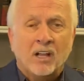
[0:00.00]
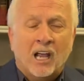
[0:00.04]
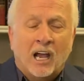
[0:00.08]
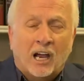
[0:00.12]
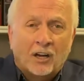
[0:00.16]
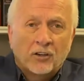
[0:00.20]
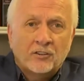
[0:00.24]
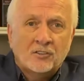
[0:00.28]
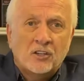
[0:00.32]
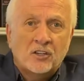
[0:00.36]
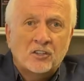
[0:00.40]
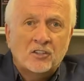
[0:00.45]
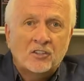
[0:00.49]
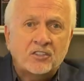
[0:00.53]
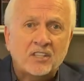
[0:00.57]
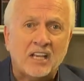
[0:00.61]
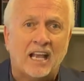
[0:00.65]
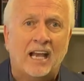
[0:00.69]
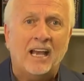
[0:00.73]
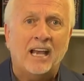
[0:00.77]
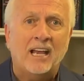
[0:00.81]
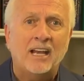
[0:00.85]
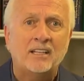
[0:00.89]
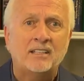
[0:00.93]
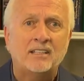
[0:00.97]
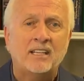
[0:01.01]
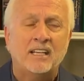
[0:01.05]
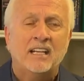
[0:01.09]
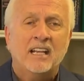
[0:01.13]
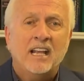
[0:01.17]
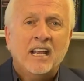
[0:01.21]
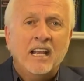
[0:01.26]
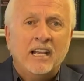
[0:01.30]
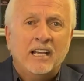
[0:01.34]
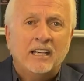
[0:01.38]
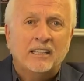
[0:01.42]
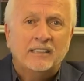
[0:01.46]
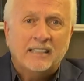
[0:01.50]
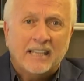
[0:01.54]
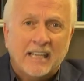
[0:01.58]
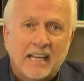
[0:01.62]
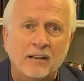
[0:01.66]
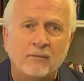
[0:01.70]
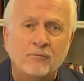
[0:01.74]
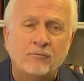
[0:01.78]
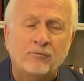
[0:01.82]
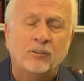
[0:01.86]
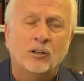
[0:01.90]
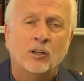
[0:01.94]
Our society is
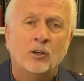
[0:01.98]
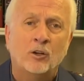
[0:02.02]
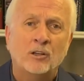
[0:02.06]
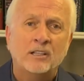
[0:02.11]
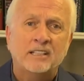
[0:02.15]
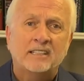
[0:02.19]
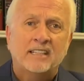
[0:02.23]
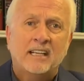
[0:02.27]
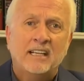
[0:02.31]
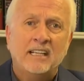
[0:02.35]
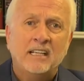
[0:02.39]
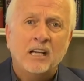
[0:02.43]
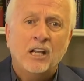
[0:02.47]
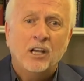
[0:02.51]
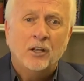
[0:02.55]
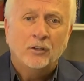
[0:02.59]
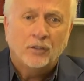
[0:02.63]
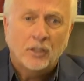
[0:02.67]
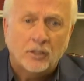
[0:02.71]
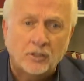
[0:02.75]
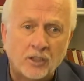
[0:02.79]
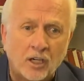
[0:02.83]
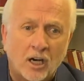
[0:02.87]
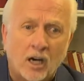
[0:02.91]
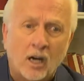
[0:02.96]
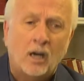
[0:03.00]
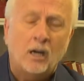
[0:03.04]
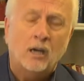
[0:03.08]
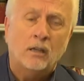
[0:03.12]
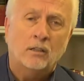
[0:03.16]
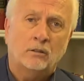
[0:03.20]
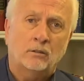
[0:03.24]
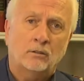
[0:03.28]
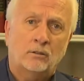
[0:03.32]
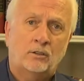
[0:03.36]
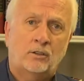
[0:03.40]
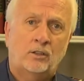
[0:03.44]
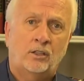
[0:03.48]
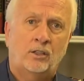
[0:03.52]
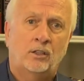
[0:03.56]
influencing the church.